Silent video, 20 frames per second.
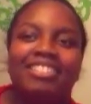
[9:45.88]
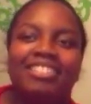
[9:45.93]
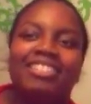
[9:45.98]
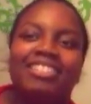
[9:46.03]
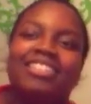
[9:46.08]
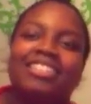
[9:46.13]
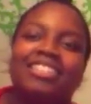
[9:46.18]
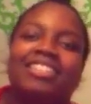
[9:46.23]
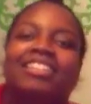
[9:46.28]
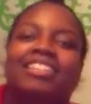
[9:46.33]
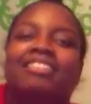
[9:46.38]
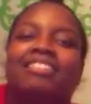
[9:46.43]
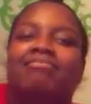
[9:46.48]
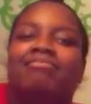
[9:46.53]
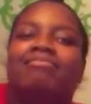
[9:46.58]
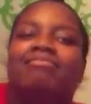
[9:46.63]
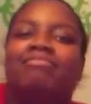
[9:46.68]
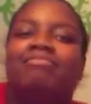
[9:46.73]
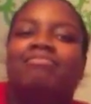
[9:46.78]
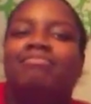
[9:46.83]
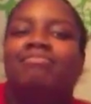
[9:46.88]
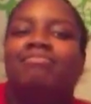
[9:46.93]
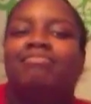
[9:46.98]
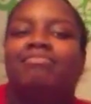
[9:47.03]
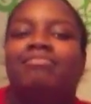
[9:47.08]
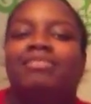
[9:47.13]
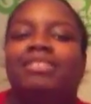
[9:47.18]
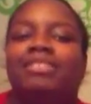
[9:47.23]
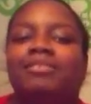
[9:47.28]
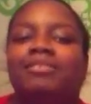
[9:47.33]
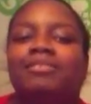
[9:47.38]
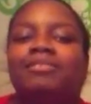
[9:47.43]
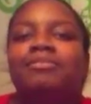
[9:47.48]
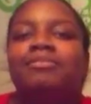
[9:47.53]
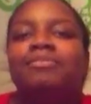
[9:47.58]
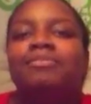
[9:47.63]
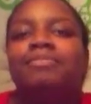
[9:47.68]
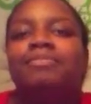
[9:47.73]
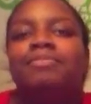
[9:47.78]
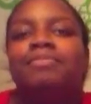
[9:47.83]

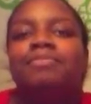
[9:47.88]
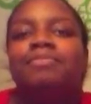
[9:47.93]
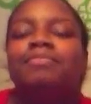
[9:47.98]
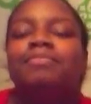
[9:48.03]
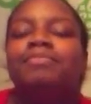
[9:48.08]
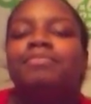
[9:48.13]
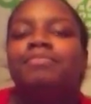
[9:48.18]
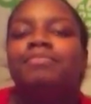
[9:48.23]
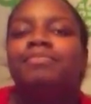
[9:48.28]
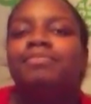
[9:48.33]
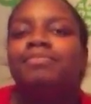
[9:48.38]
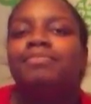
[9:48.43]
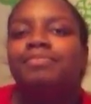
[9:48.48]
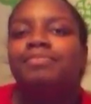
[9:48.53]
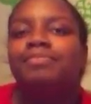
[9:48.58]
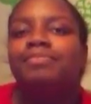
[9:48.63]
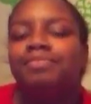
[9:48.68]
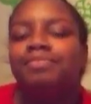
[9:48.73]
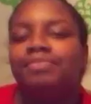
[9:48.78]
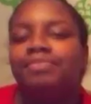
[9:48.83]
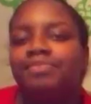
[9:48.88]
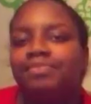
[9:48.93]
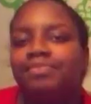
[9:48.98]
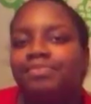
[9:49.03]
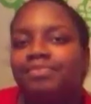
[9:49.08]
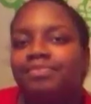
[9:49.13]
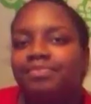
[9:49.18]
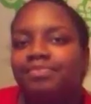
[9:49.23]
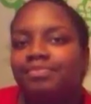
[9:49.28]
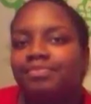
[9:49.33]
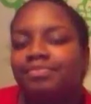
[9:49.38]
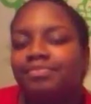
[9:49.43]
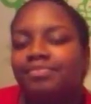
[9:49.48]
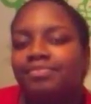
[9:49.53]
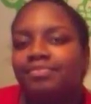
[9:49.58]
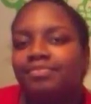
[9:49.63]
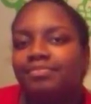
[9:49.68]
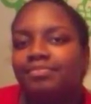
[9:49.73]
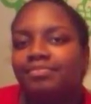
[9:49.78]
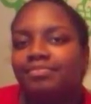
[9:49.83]

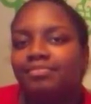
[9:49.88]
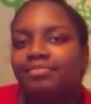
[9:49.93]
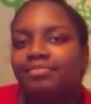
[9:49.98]
(silent)